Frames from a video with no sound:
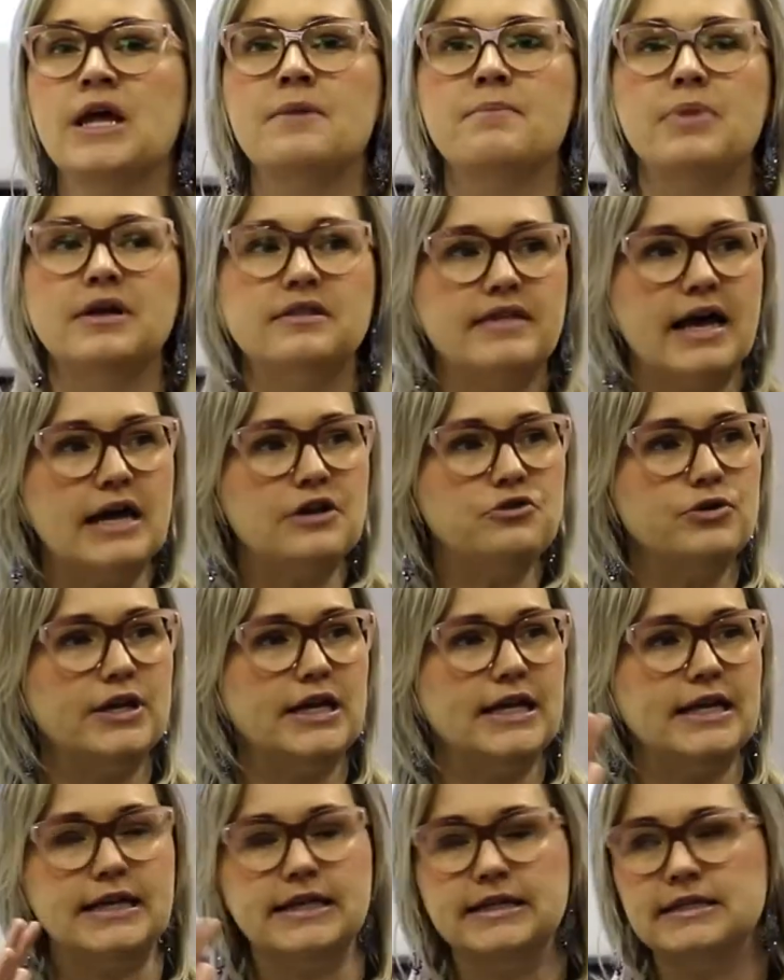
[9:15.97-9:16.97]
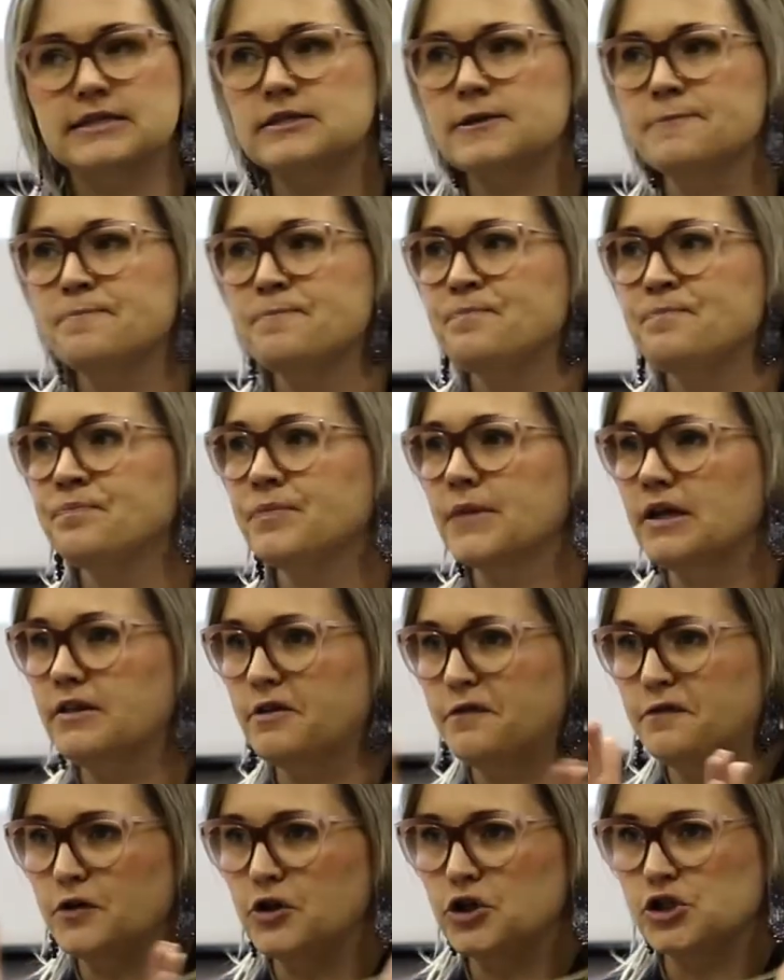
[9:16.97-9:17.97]
But that really is
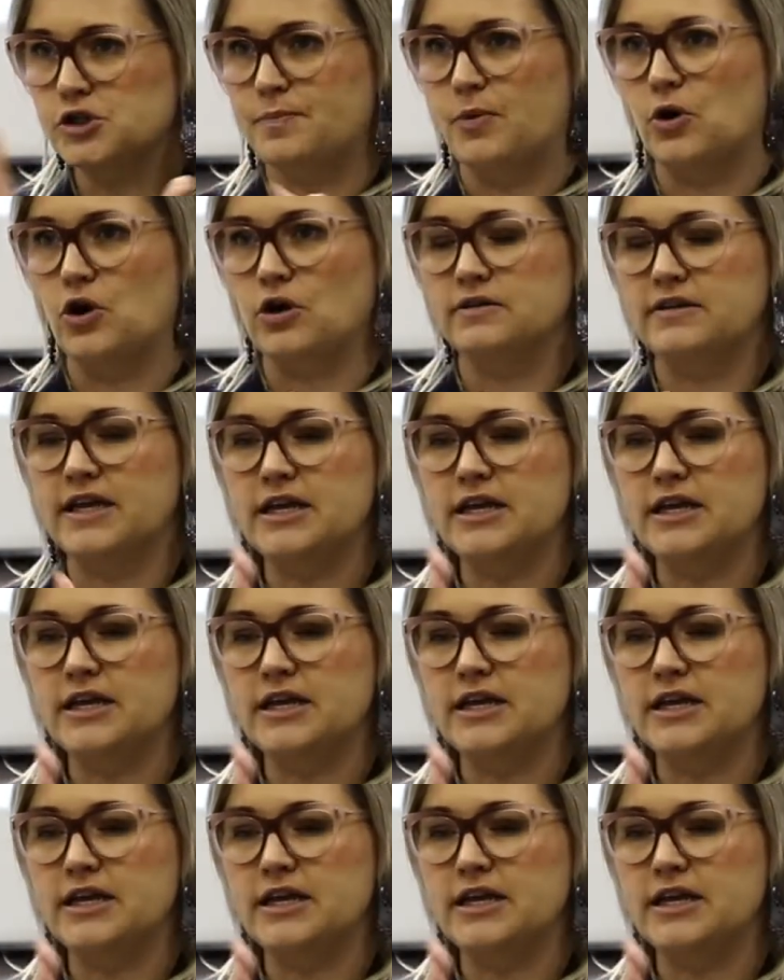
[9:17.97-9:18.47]
the first part.